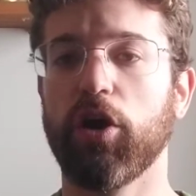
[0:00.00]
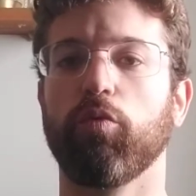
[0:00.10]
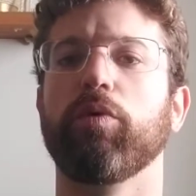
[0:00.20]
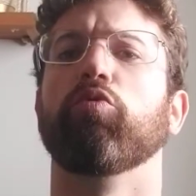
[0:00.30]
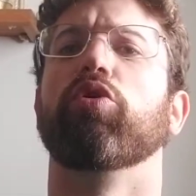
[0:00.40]

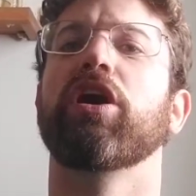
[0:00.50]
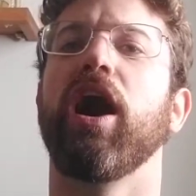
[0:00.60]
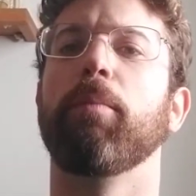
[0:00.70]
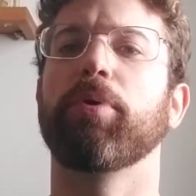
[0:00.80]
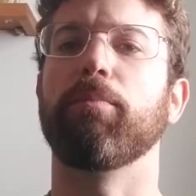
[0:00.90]
we will
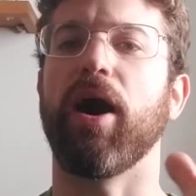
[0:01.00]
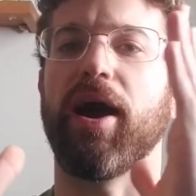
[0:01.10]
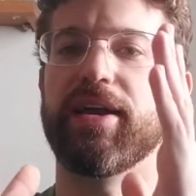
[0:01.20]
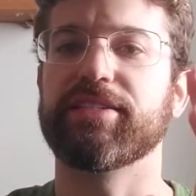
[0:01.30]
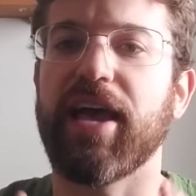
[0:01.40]

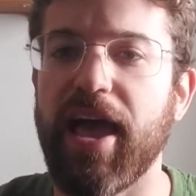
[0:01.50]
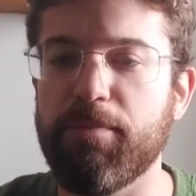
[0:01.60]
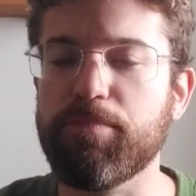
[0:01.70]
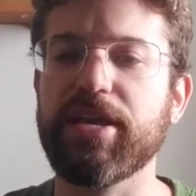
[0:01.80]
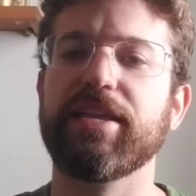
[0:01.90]
compromise
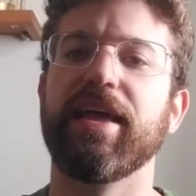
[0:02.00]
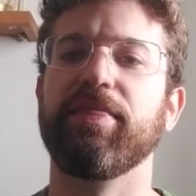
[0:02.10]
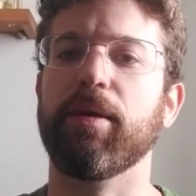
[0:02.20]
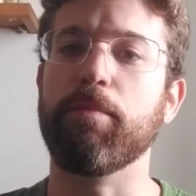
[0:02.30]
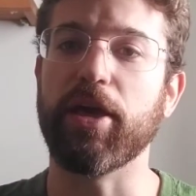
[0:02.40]
and meet
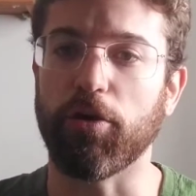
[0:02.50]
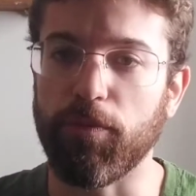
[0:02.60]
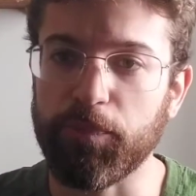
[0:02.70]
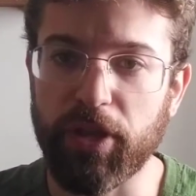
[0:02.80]
in the middle.